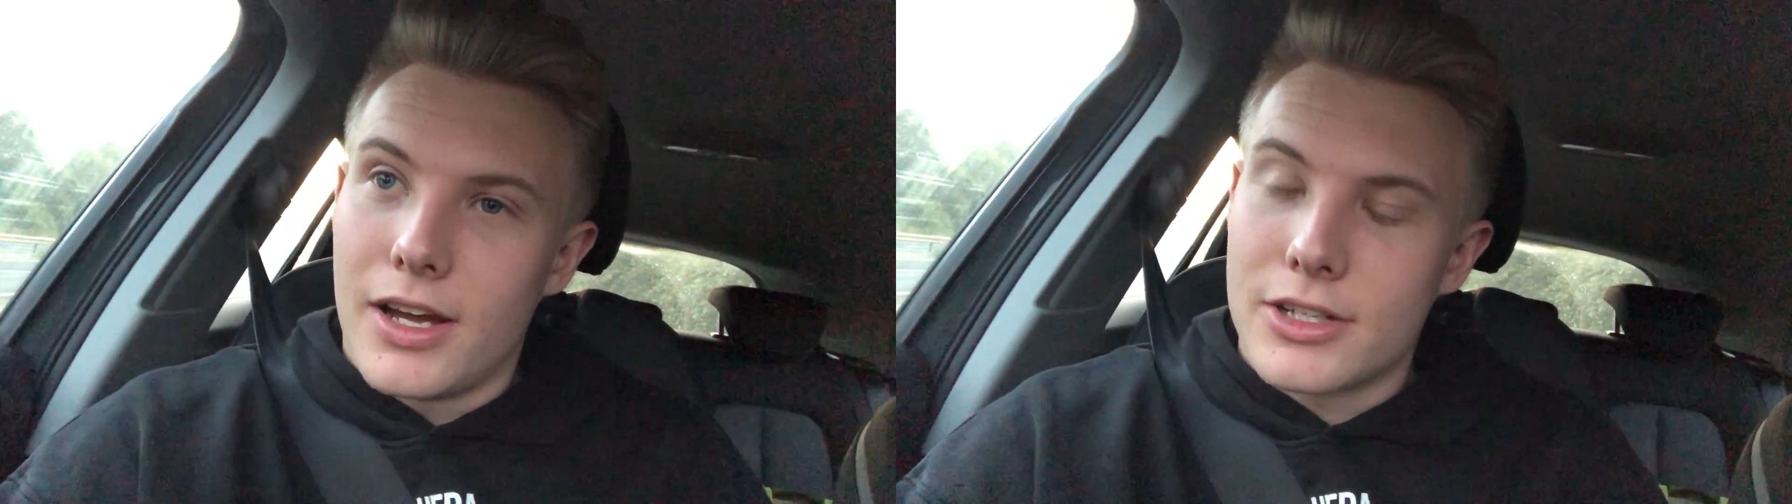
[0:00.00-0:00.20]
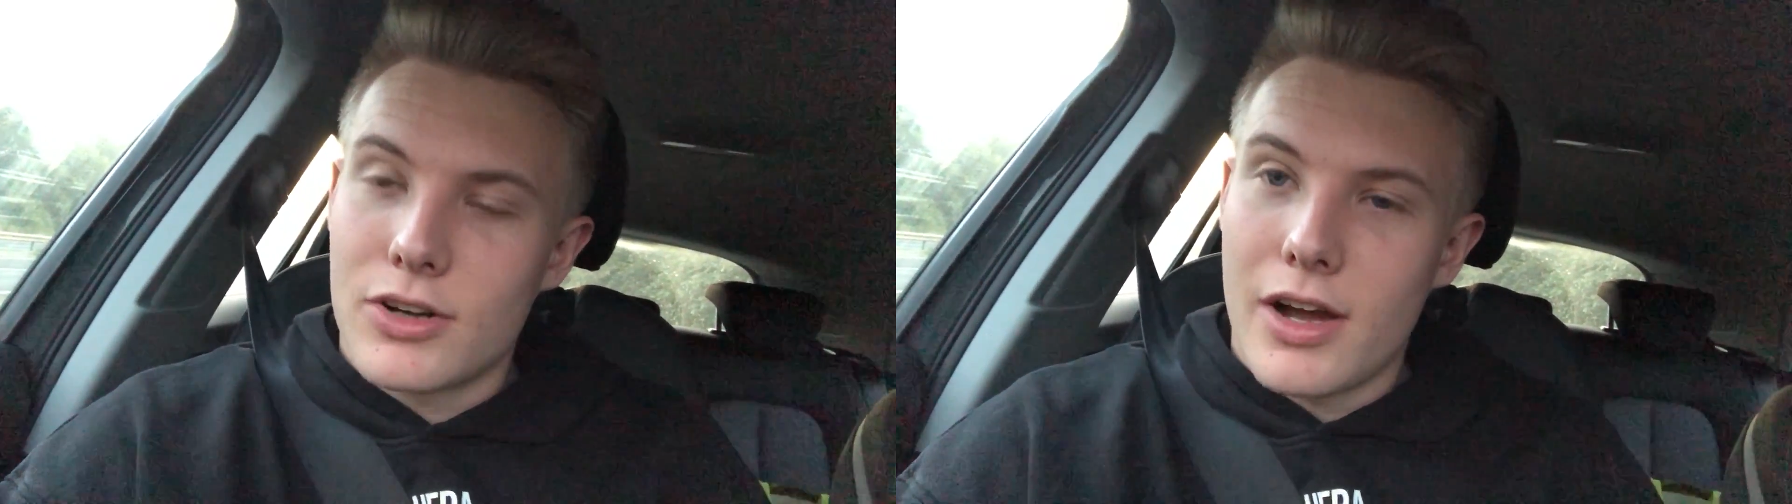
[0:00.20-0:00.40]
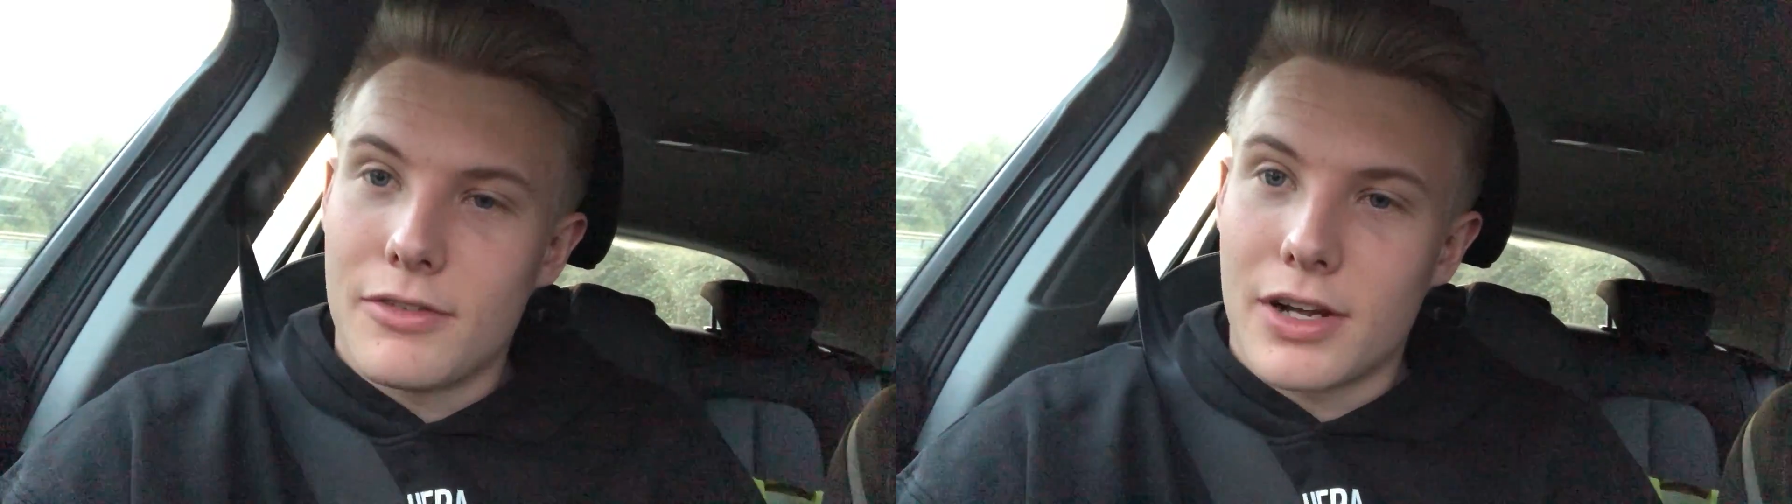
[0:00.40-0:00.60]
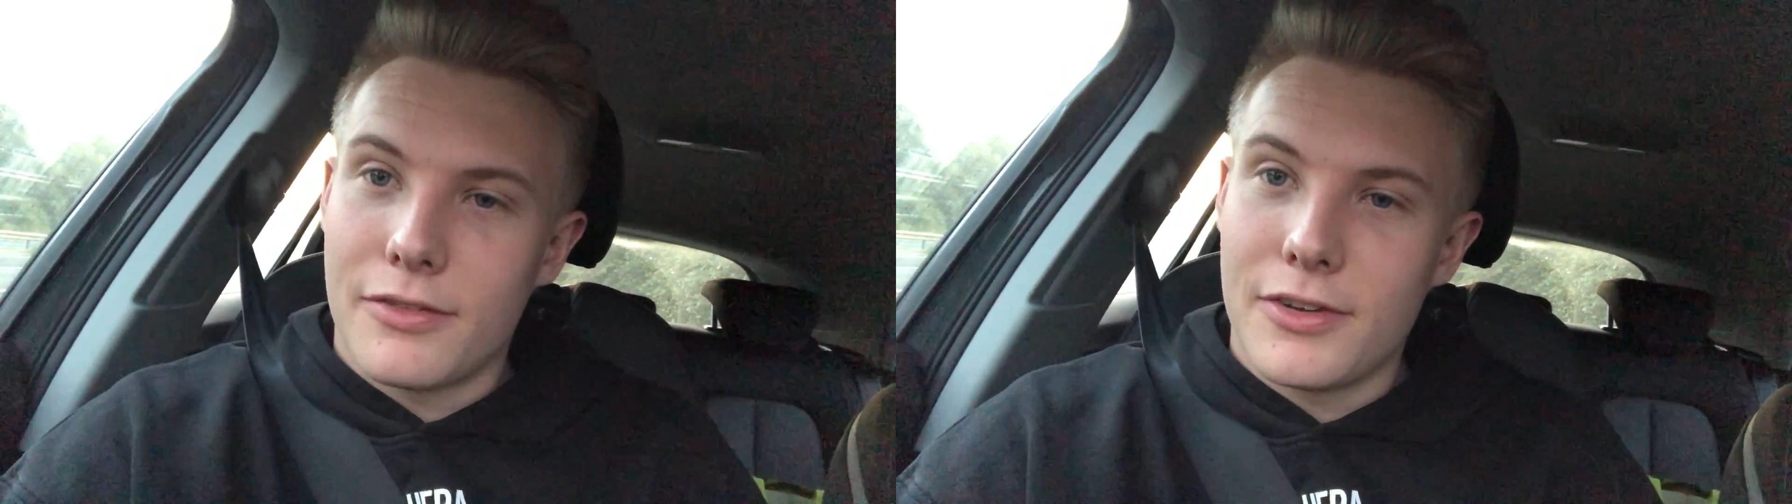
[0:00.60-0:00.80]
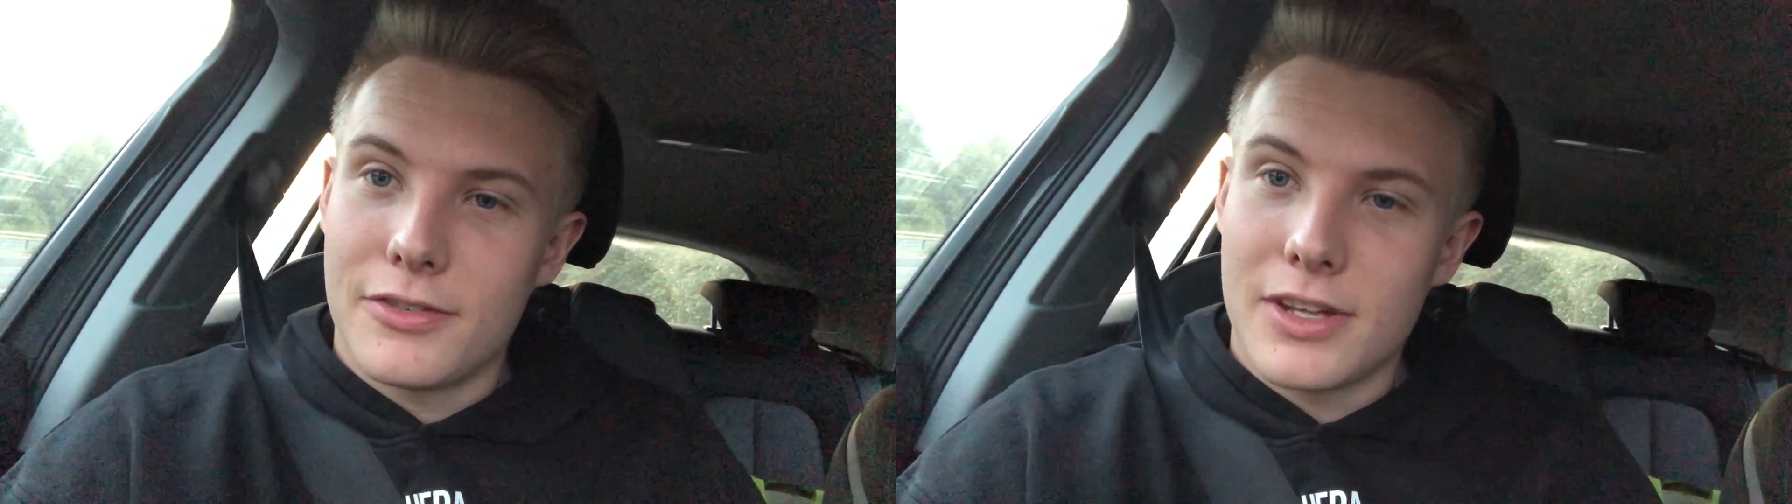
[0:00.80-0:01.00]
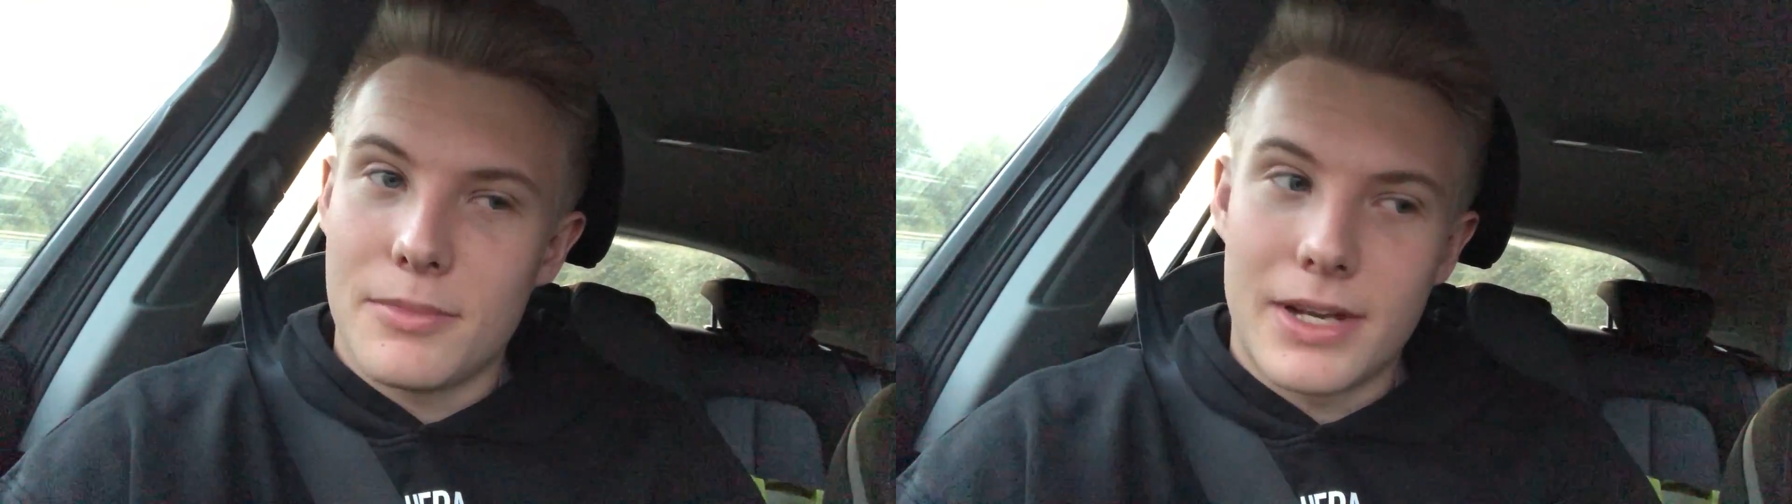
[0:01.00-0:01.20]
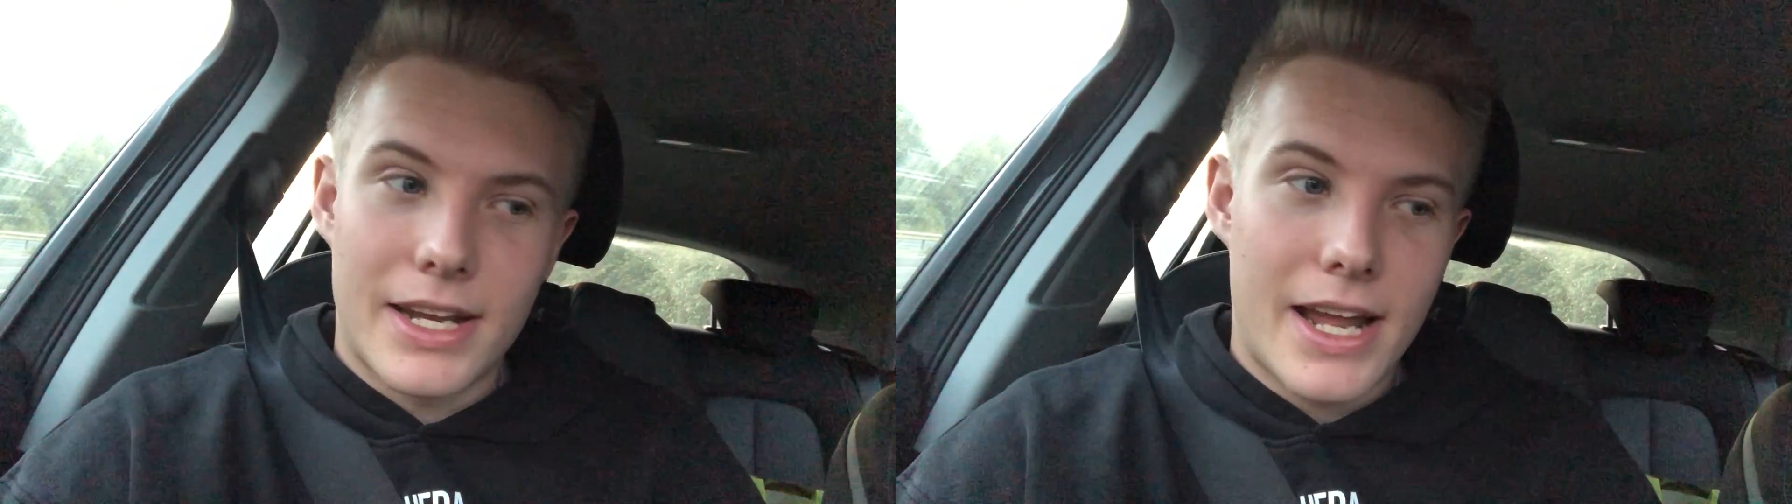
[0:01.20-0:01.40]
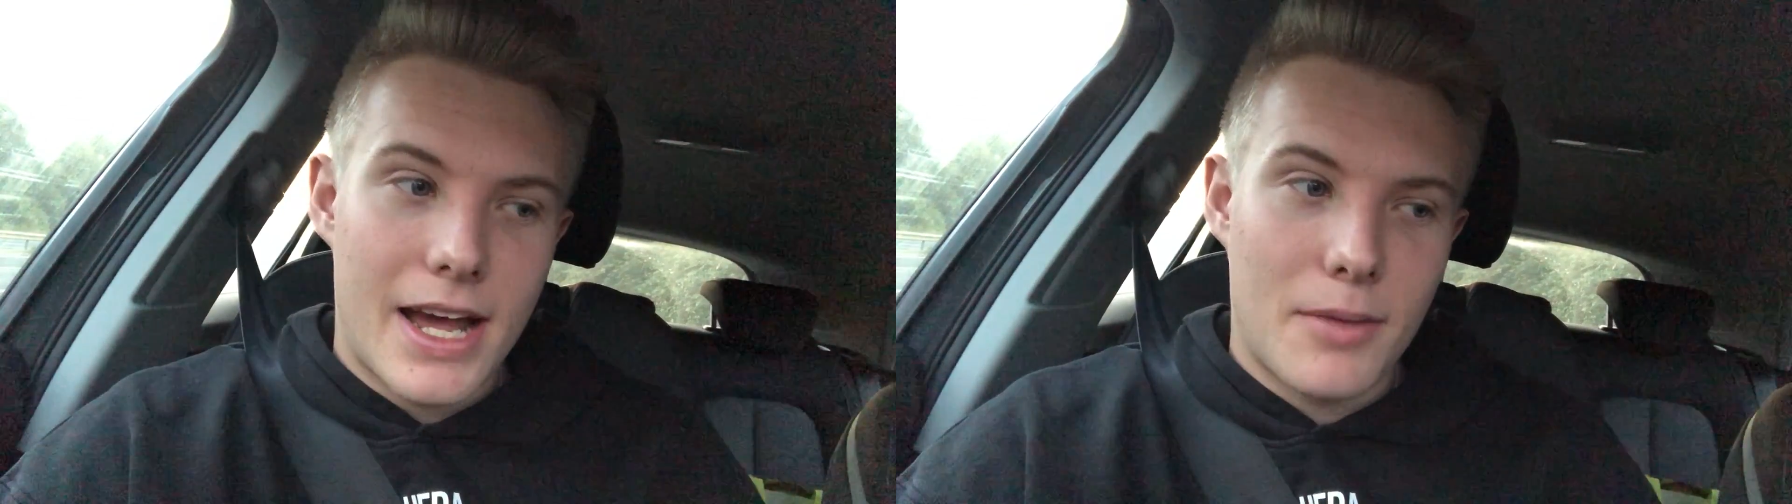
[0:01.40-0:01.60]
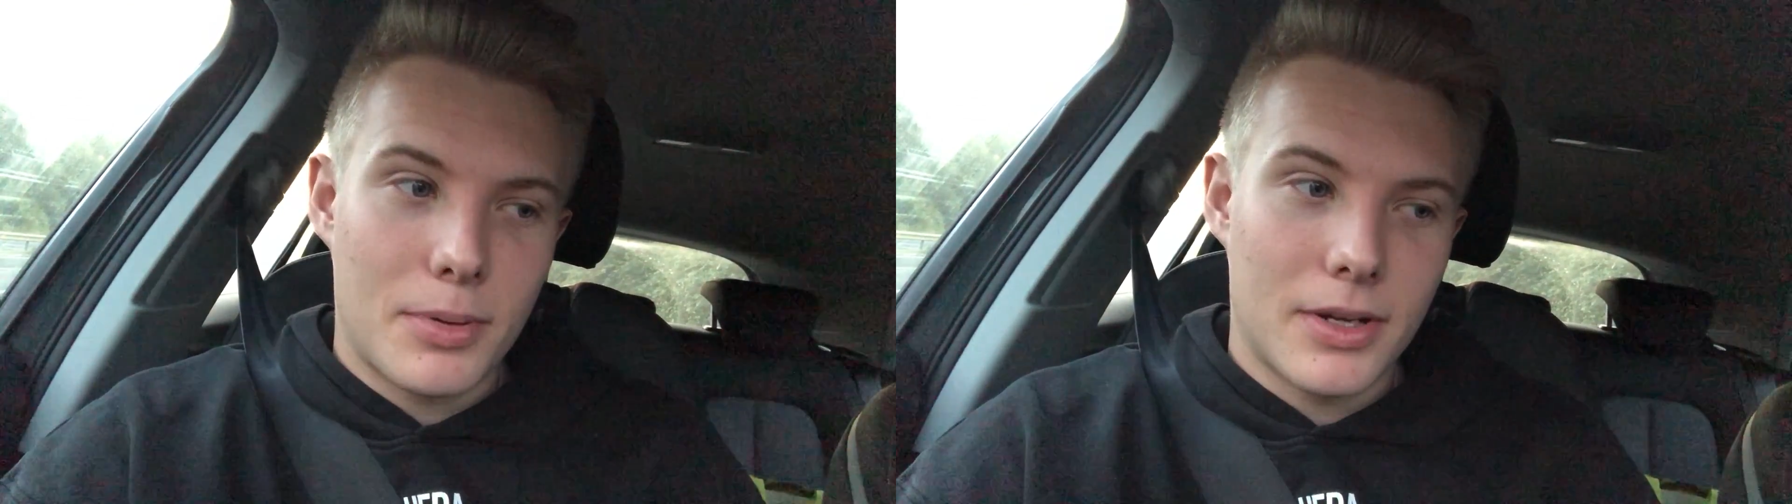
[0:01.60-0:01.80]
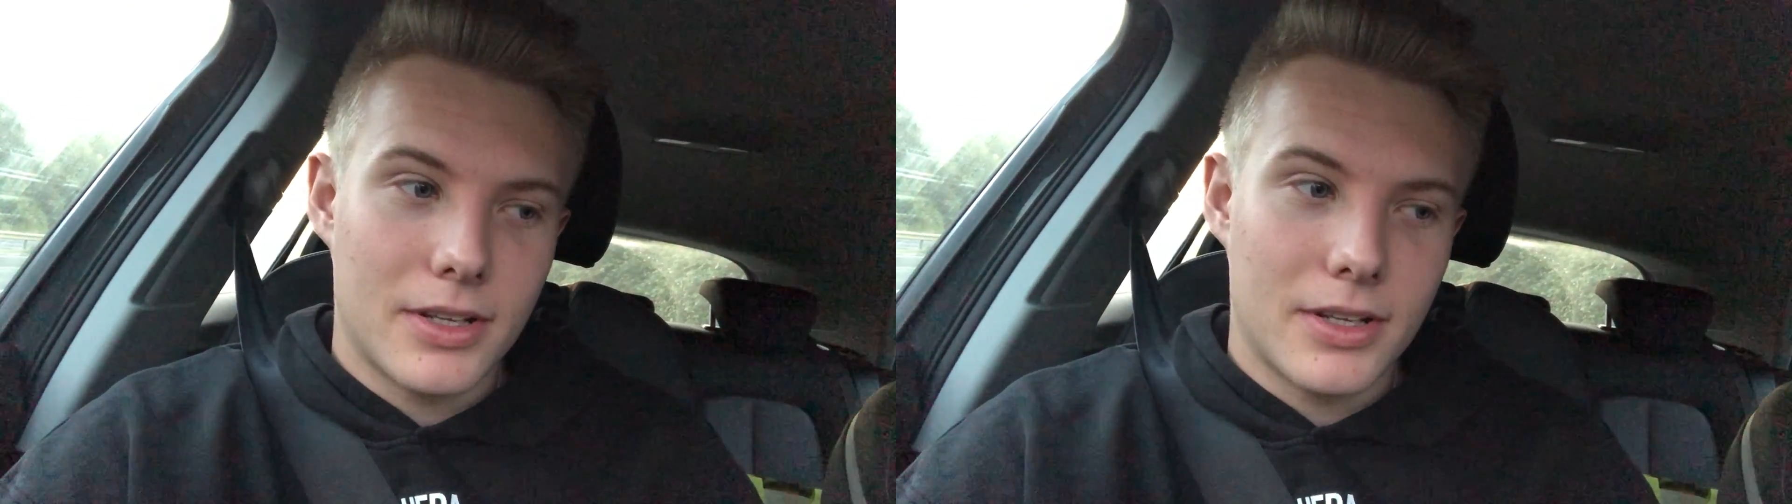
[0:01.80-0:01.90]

try have like a 15-minute nap,